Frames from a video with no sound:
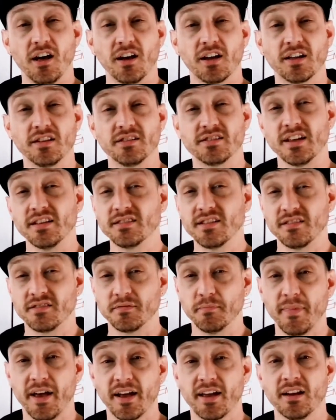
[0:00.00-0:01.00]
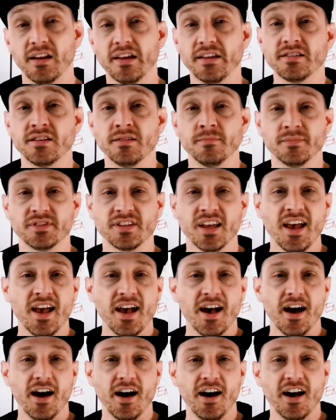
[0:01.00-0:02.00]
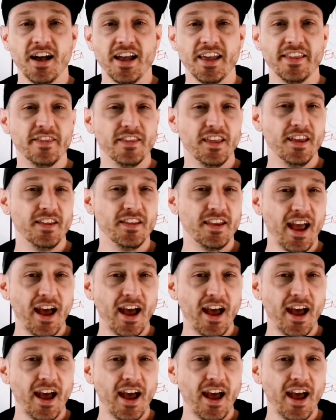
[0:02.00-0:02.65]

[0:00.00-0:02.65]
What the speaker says: consensus mechanisms and